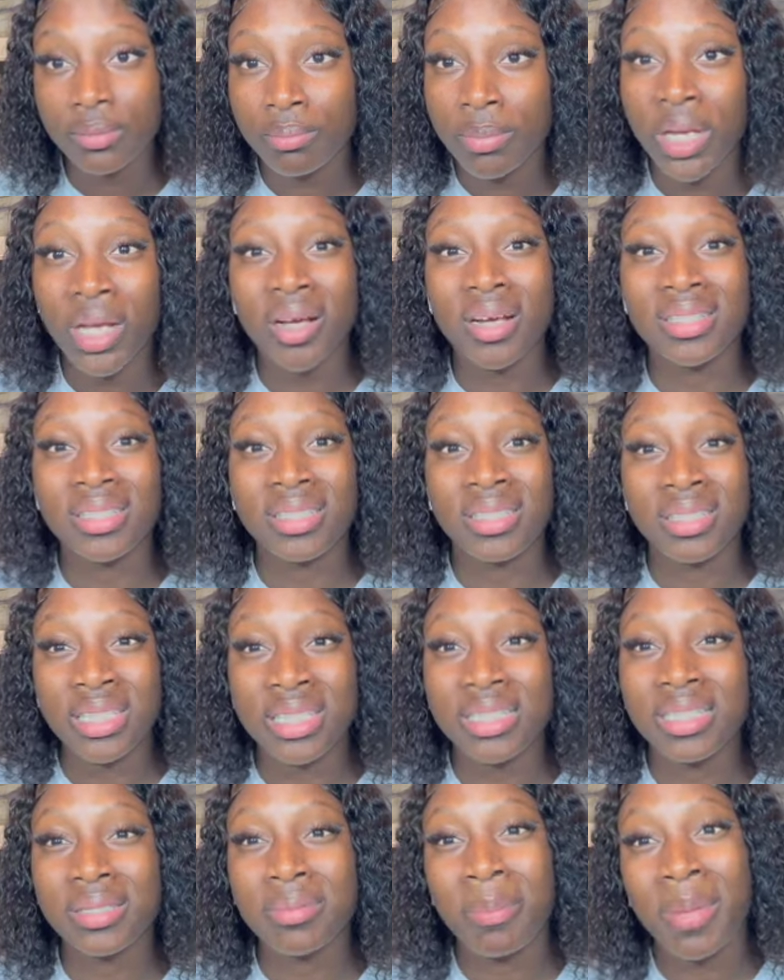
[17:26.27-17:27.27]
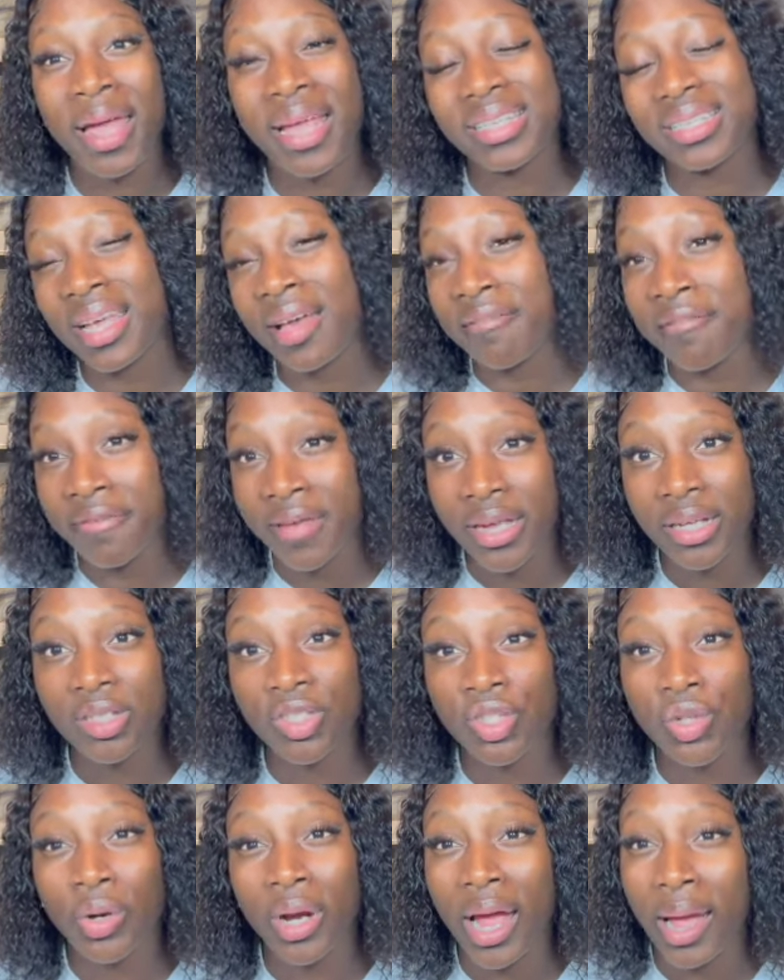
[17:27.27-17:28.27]
because this might
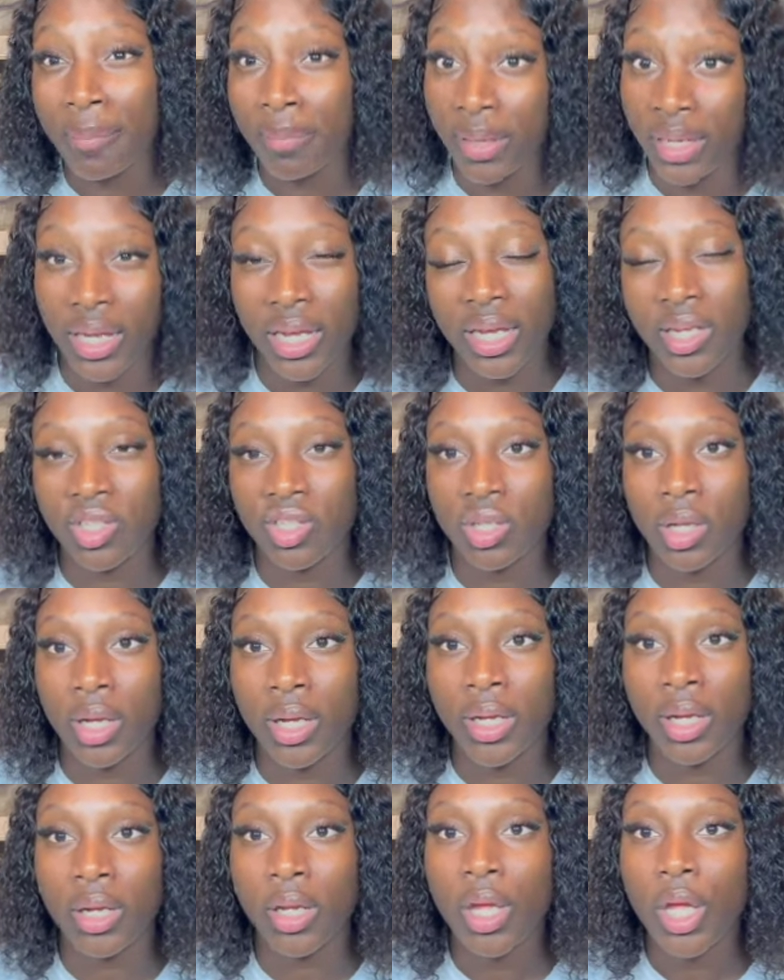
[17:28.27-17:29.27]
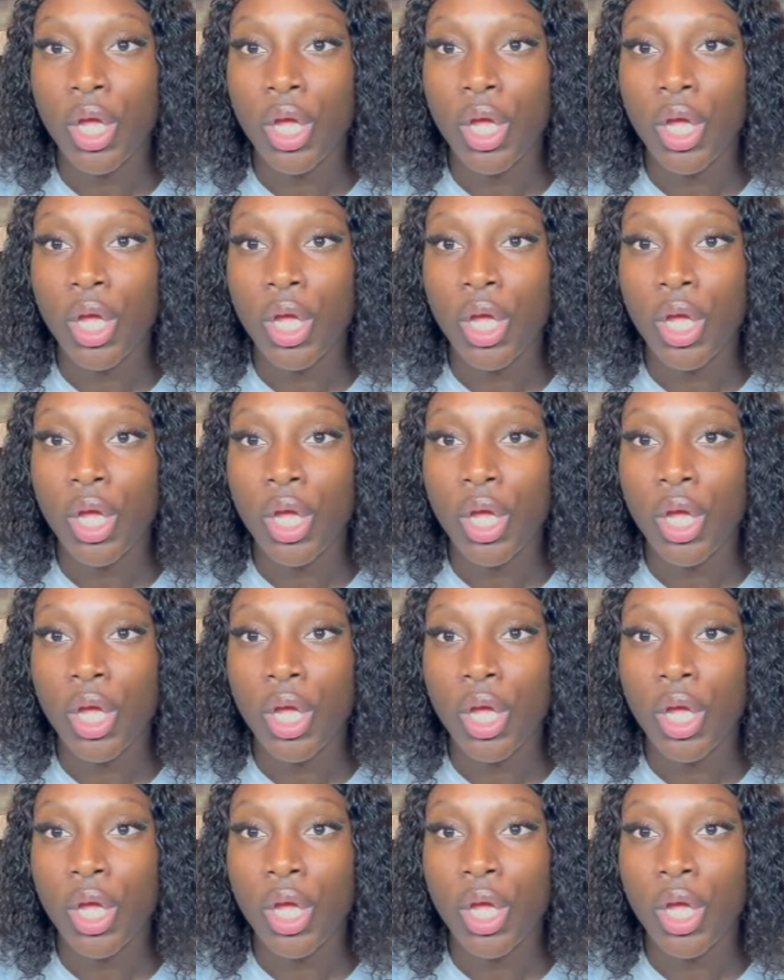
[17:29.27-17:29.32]
affect your application.